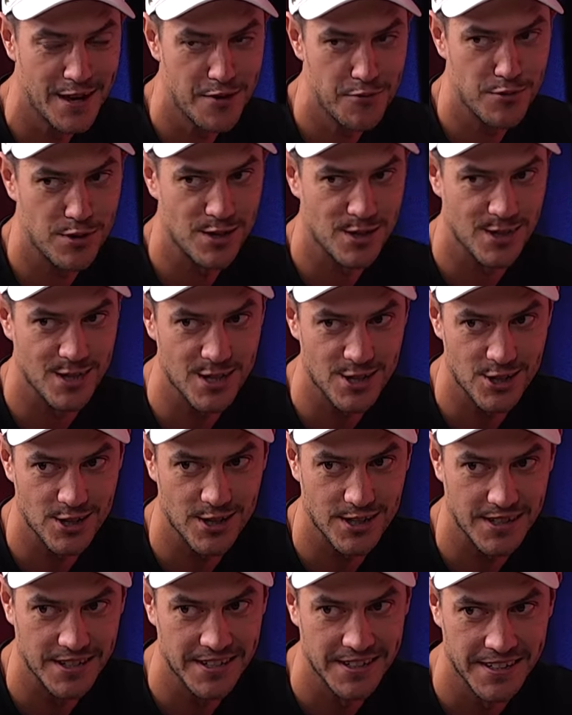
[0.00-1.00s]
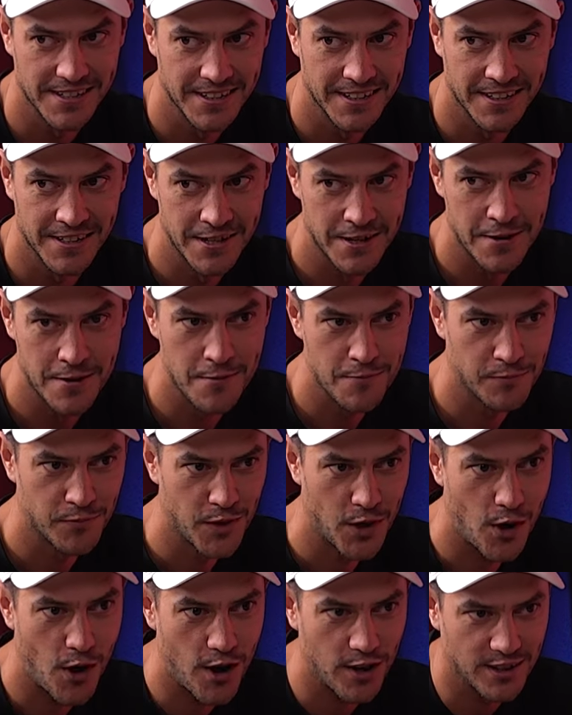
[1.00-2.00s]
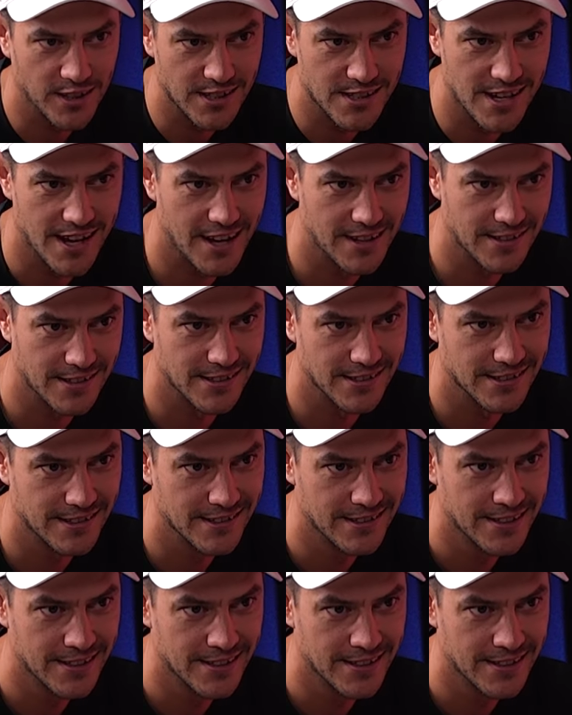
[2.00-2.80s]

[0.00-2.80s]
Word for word: position. Highly touted.